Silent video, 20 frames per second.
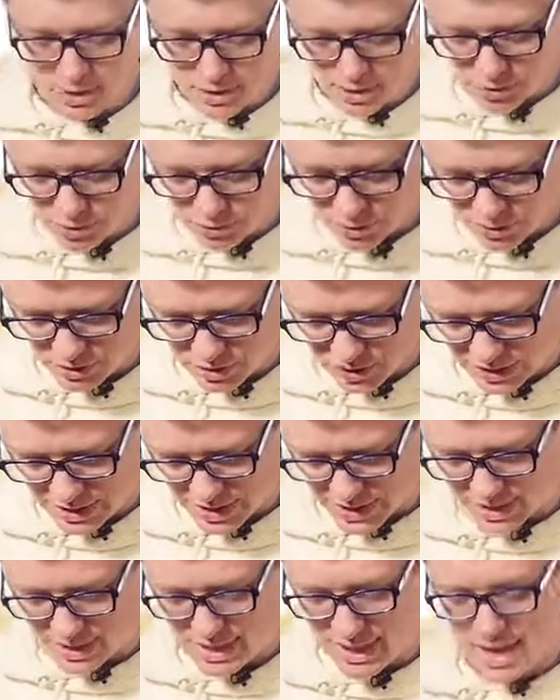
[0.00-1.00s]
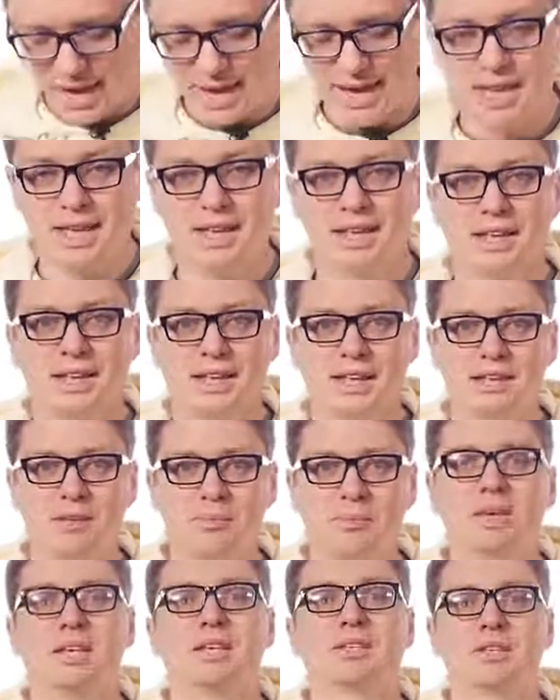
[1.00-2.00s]
using just a
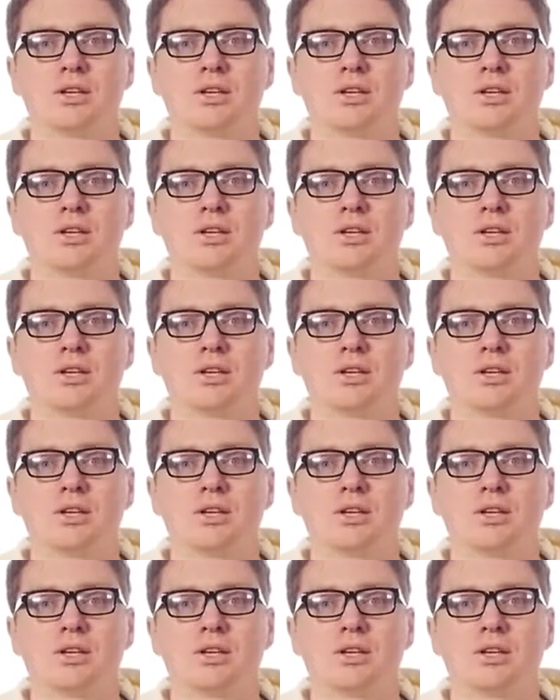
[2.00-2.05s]
and b.